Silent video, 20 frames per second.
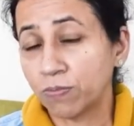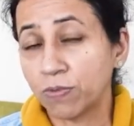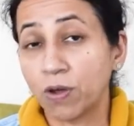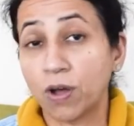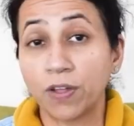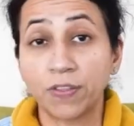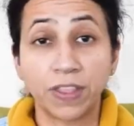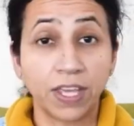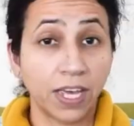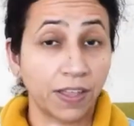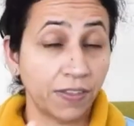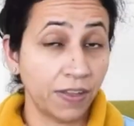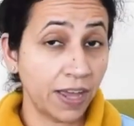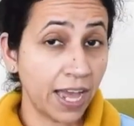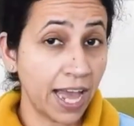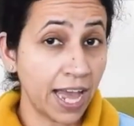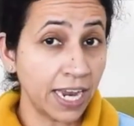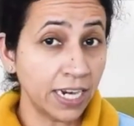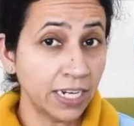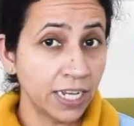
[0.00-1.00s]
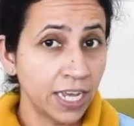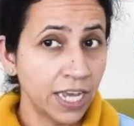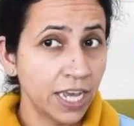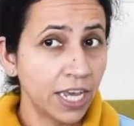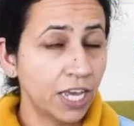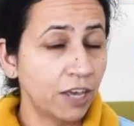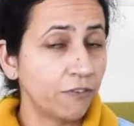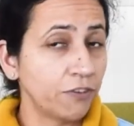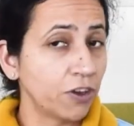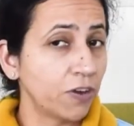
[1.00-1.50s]
On the other hand,
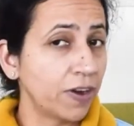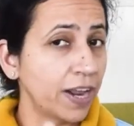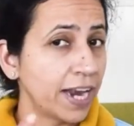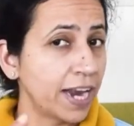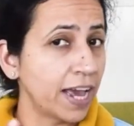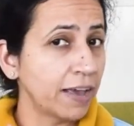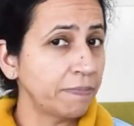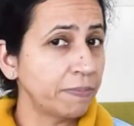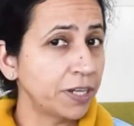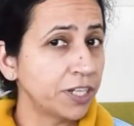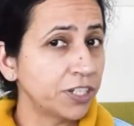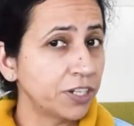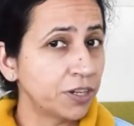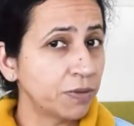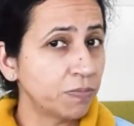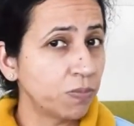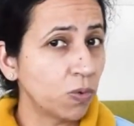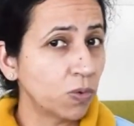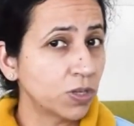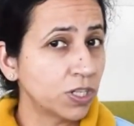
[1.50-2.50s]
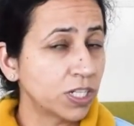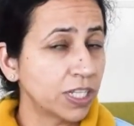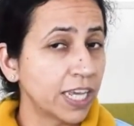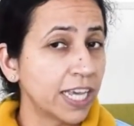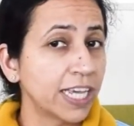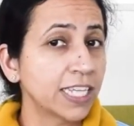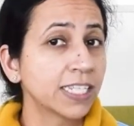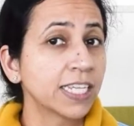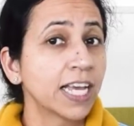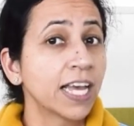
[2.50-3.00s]
if your NIPT report
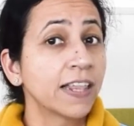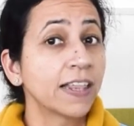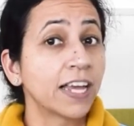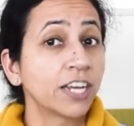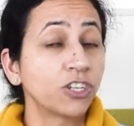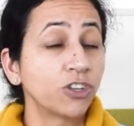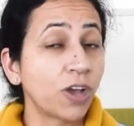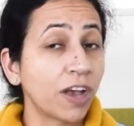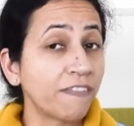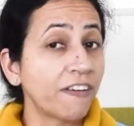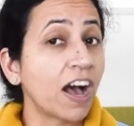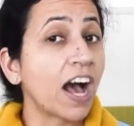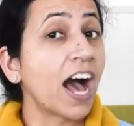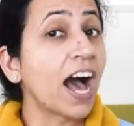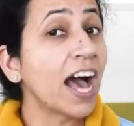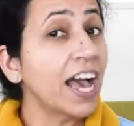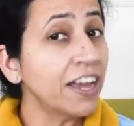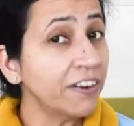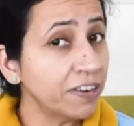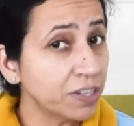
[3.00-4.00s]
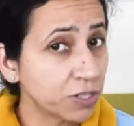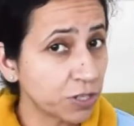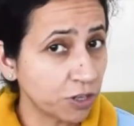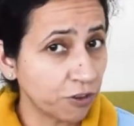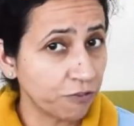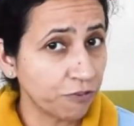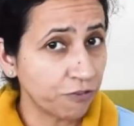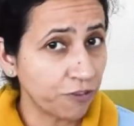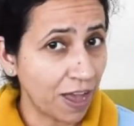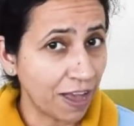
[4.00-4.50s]
says that you have a high risk of
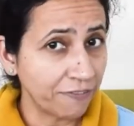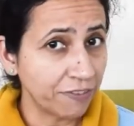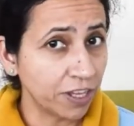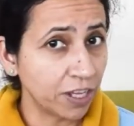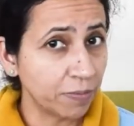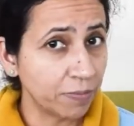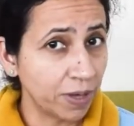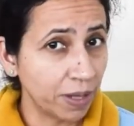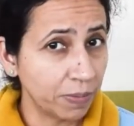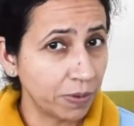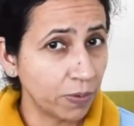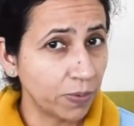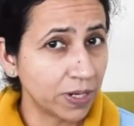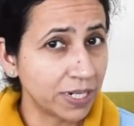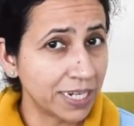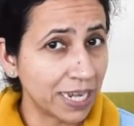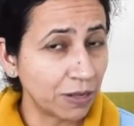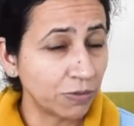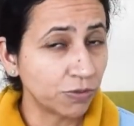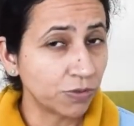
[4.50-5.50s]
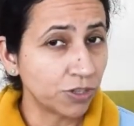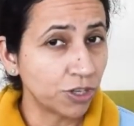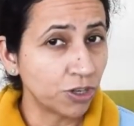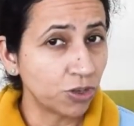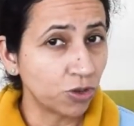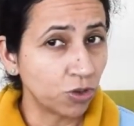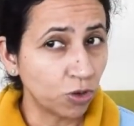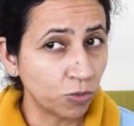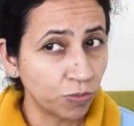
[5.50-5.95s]
having a baby with Down syndrome,